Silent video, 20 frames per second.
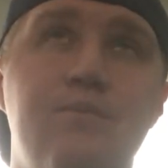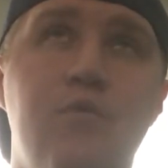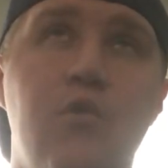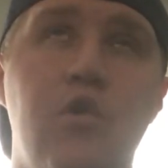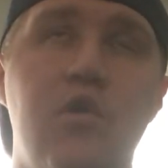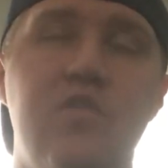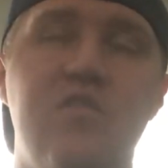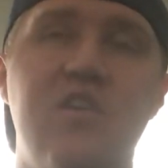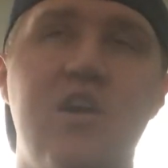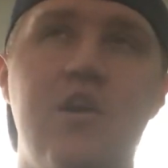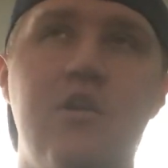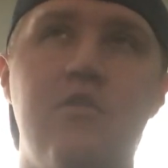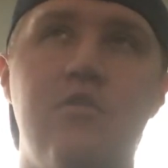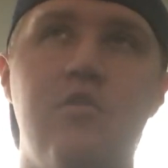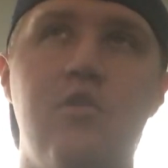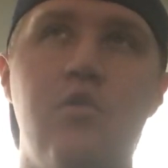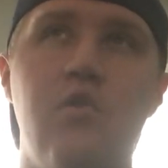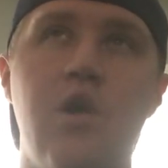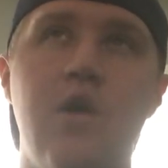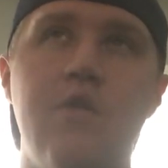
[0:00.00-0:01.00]
for a set of
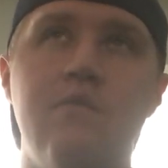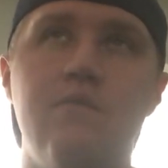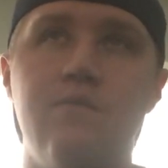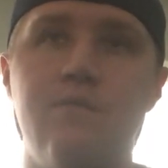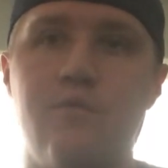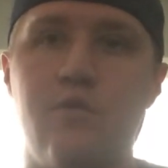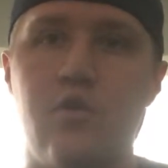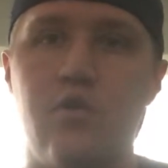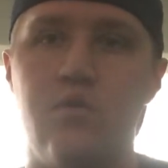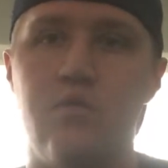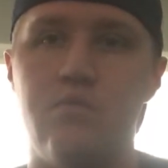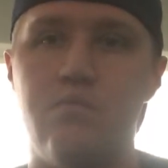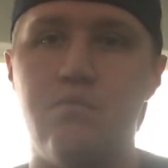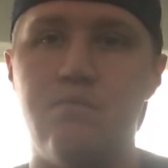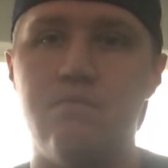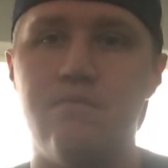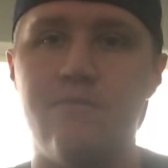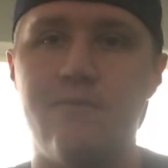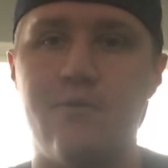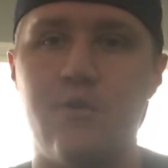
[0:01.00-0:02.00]
2 of them
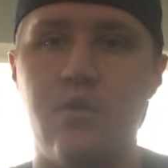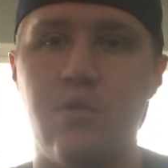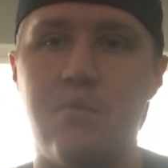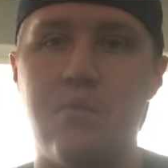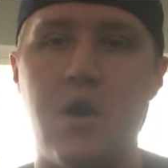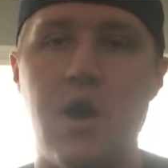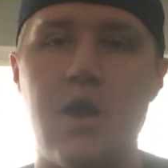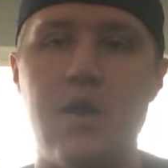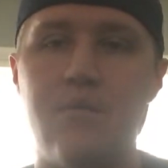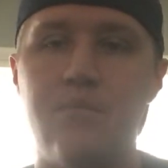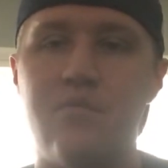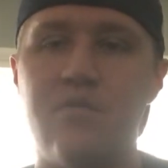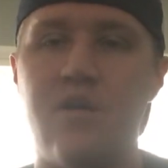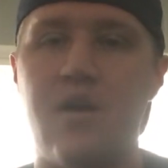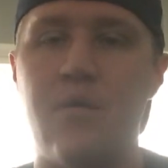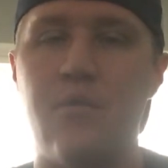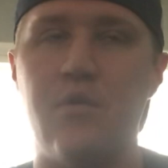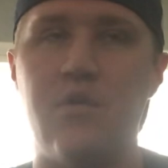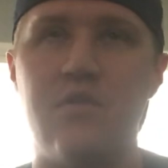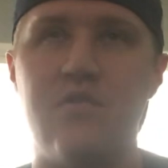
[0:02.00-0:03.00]
for the bottoms,
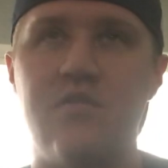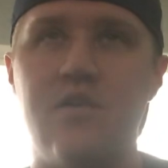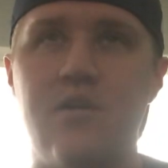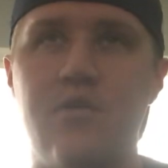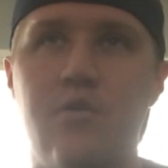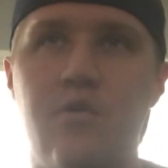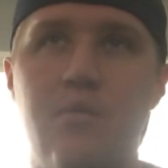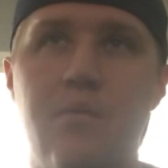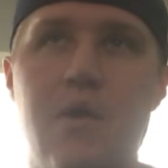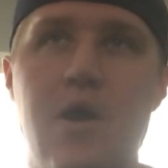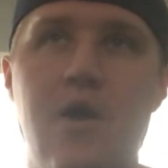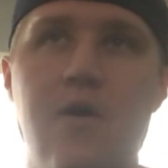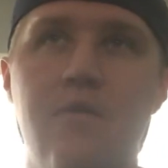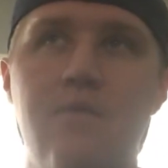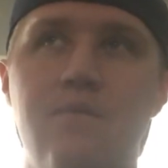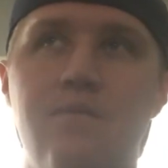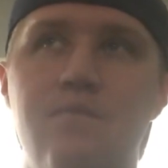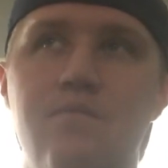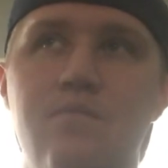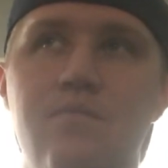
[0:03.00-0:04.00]
I want to say they're about
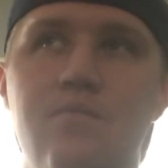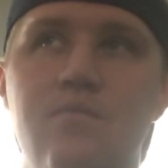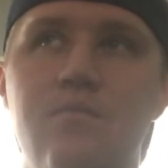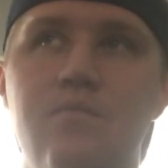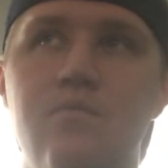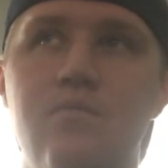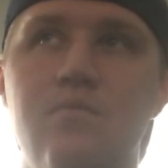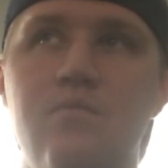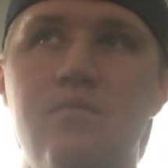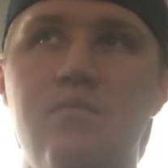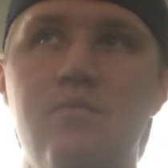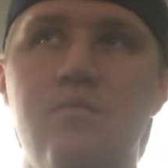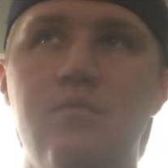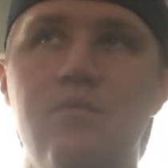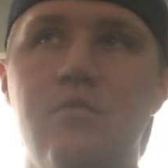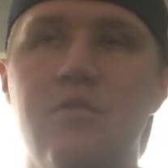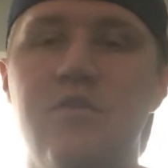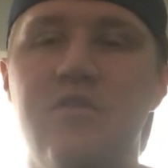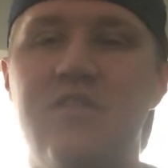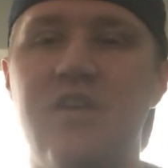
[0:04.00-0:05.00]

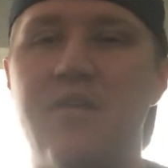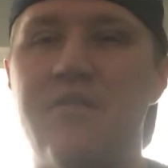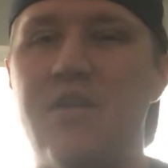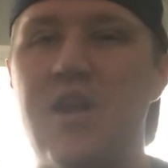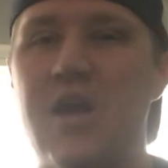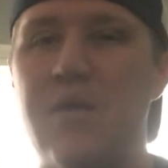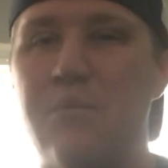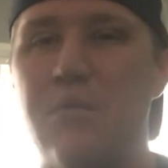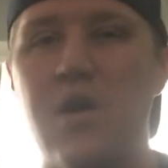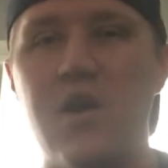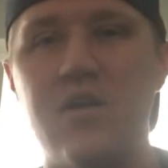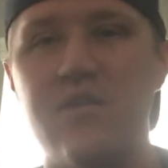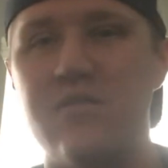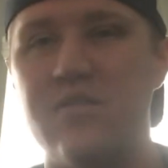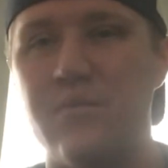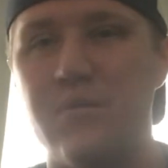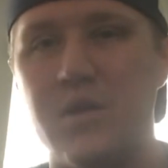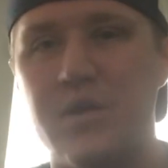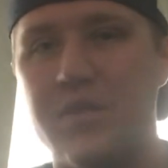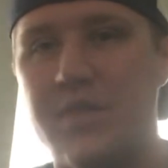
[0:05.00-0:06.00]
$7-8,
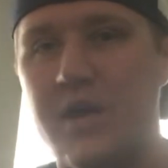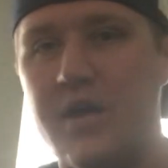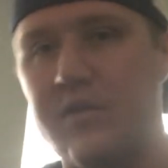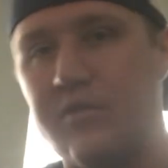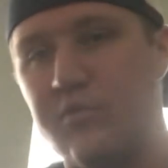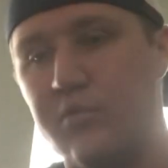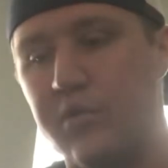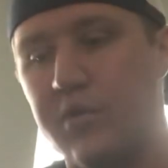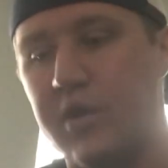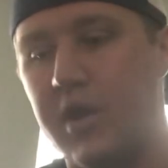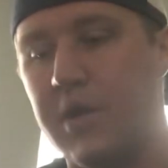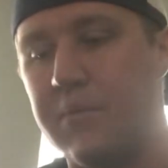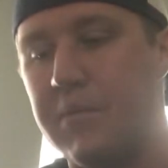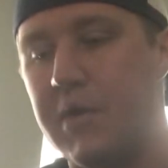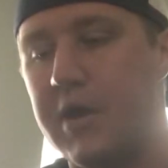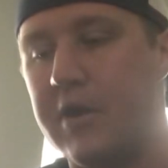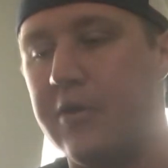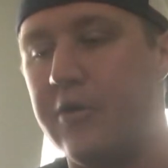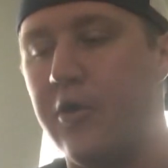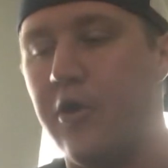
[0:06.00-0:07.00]
something like that. It's really not
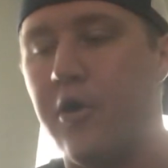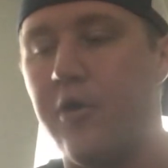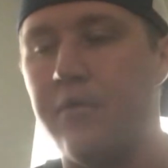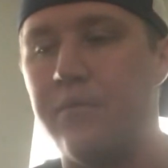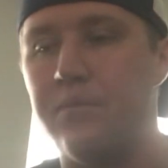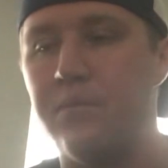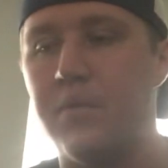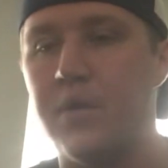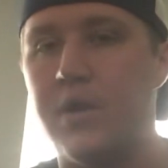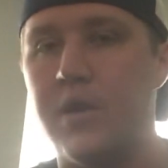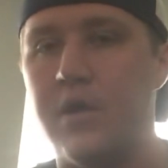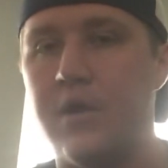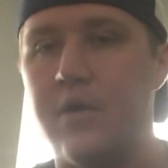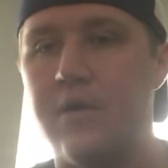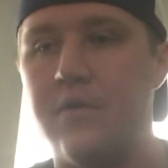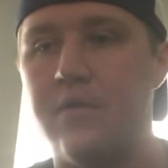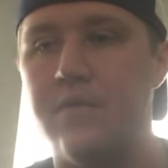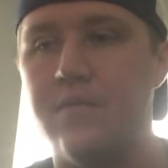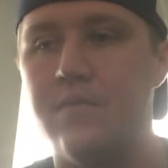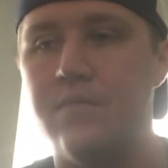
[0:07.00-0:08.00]
bad at all.
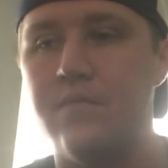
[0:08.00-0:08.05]
But